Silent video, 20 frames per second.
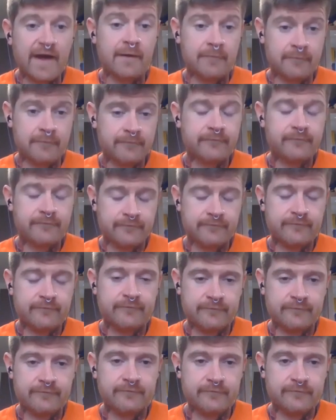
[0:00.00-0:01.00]

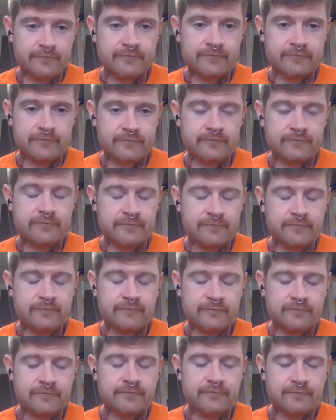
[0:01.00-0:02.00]

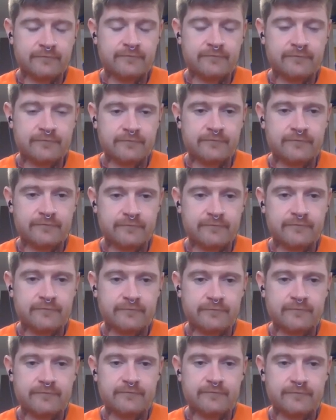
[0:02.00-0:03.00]

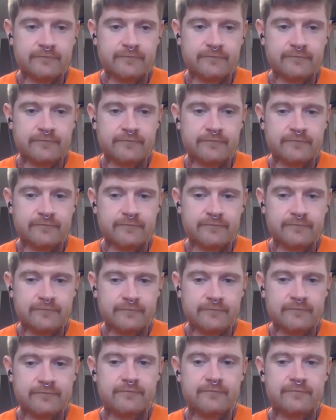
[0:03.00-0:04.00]

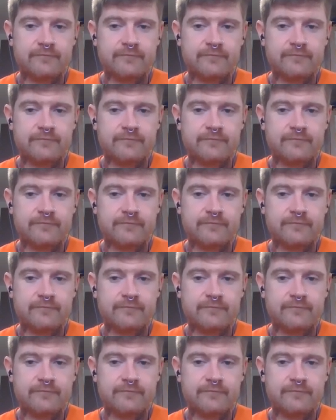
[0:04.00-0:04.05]
This person isn't speaking.